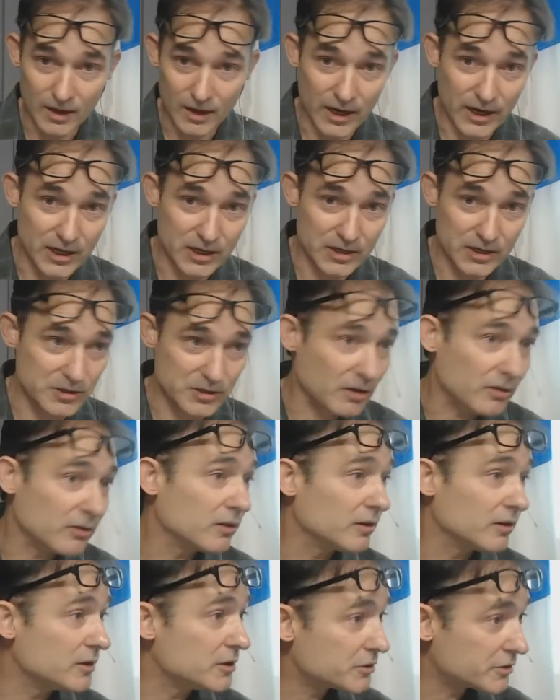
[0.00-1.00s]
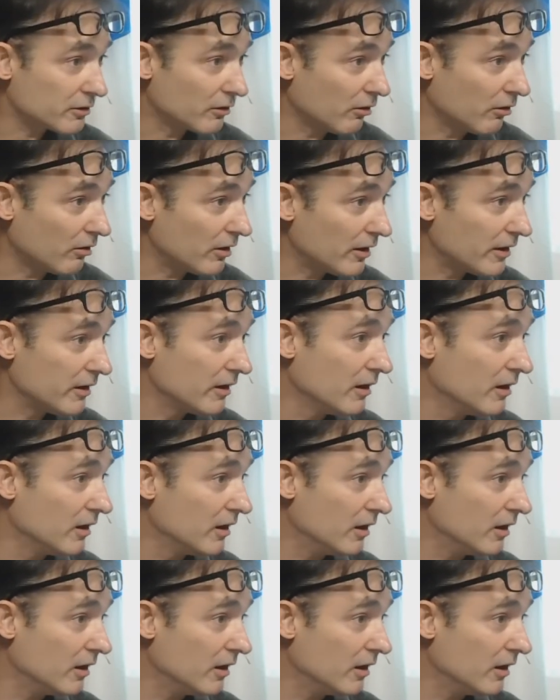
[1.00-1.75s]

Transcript: He is going to destroy